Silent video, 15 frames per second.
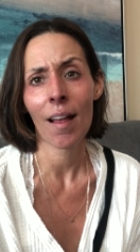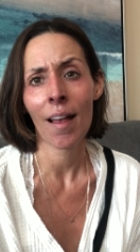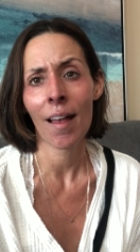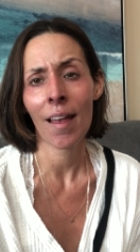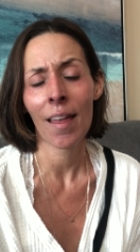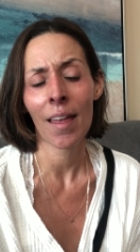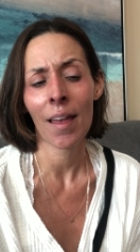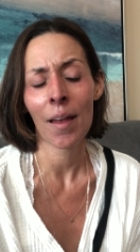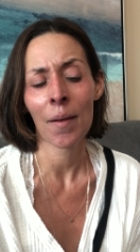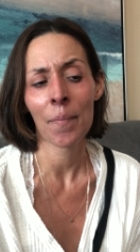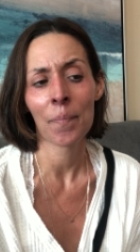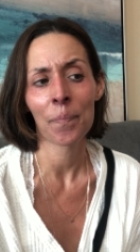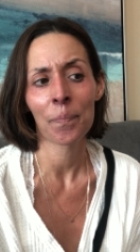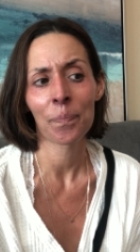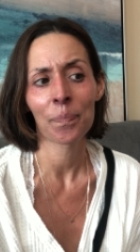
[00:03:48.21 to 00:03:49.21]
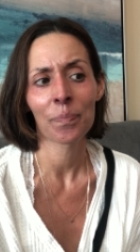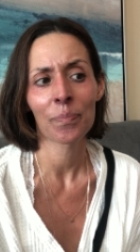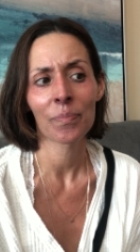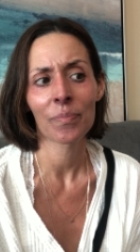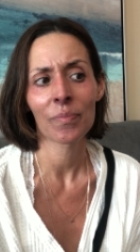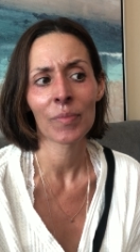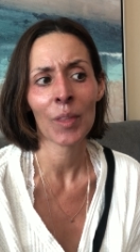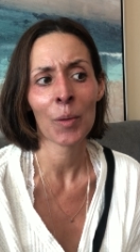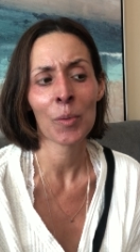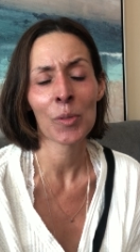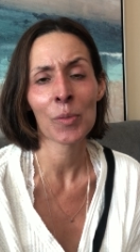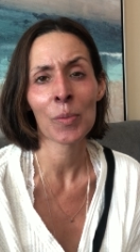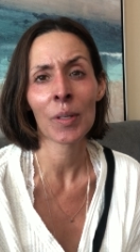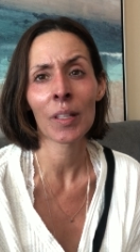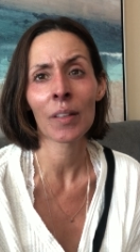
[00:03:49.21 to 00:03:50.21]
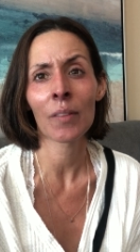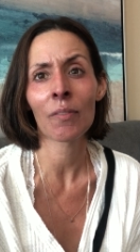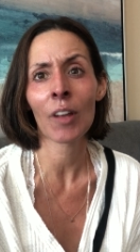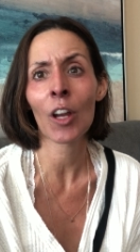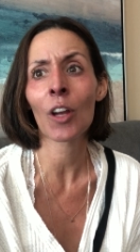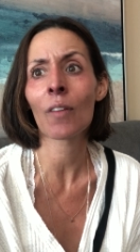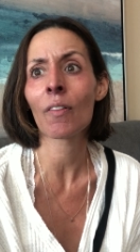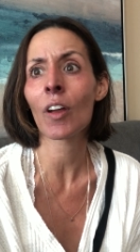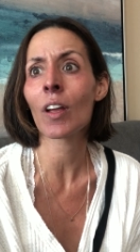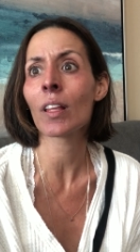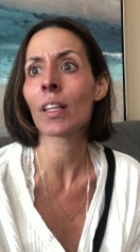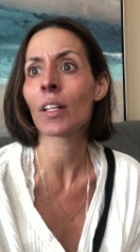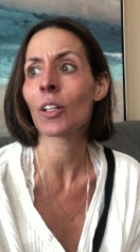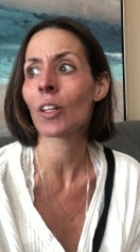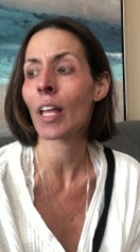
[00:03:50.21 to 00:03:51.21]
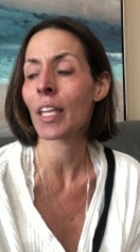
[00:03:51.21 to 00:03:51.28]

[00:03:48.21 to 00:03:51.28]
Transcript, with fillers: I um, there was really very very little